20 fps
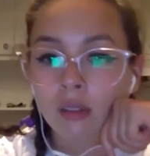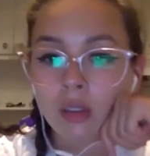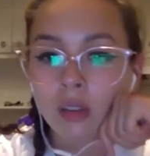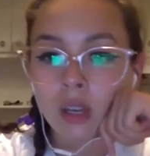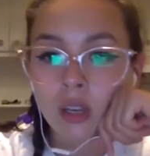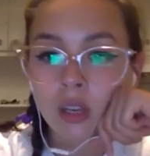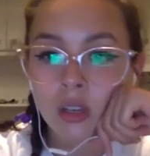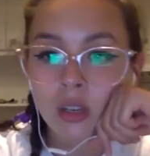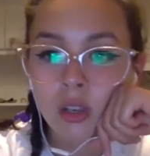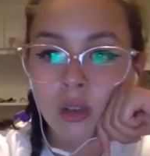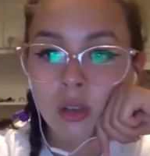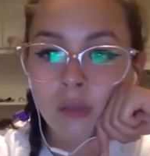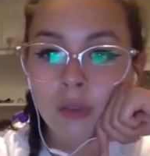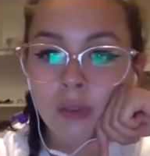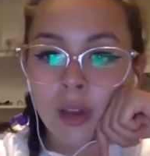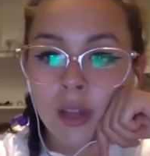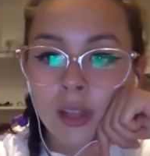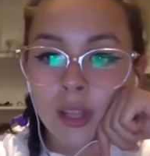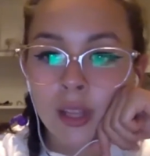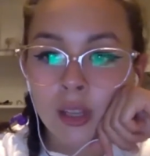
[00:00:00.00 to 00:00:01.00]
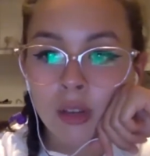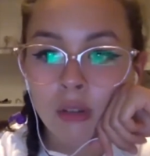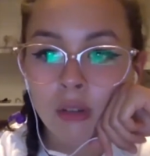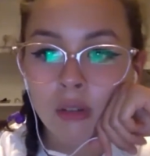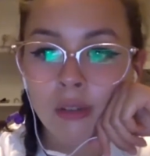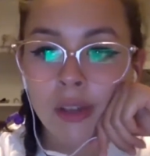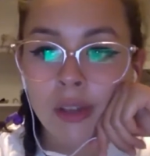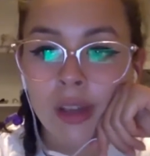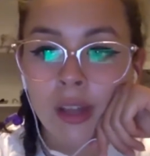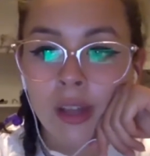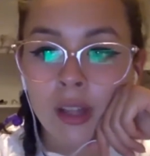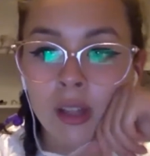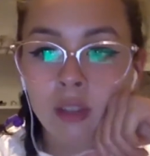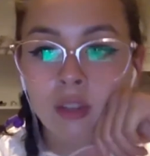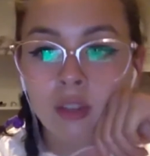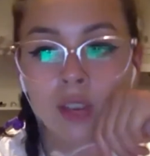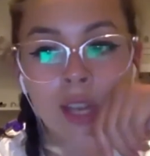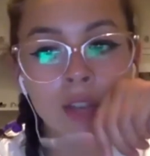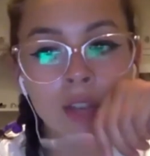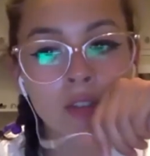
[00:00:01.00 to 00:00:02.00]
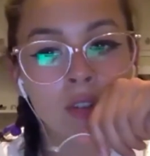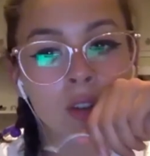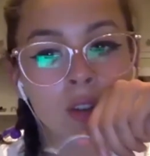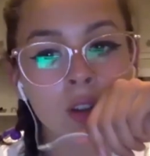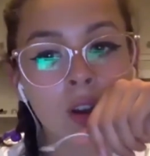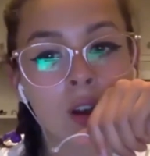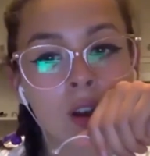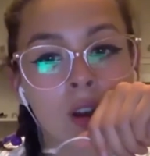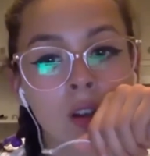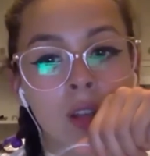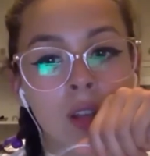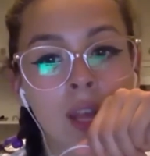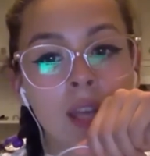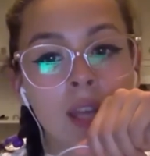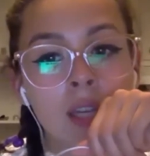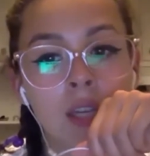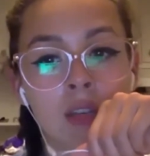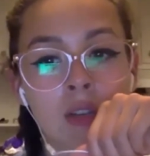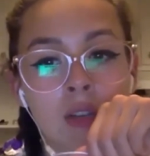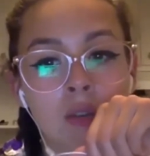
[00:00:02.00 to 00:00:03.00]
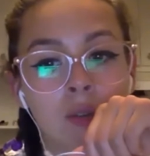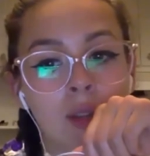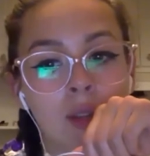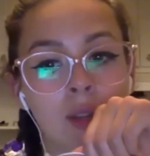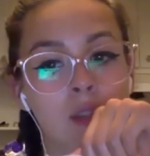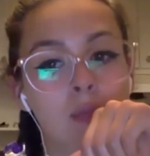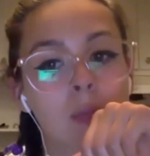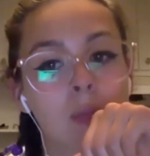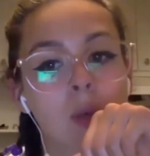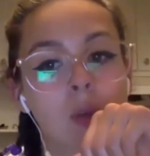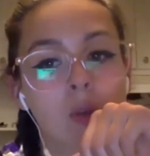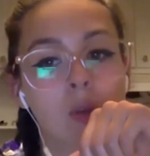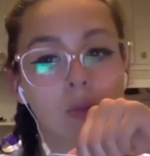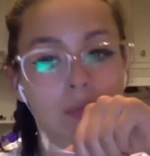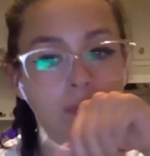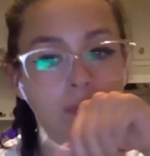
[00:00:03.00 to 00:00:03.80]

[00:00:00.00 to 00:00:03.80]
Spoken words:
Did you find that your style has changed at all? Any new inspo?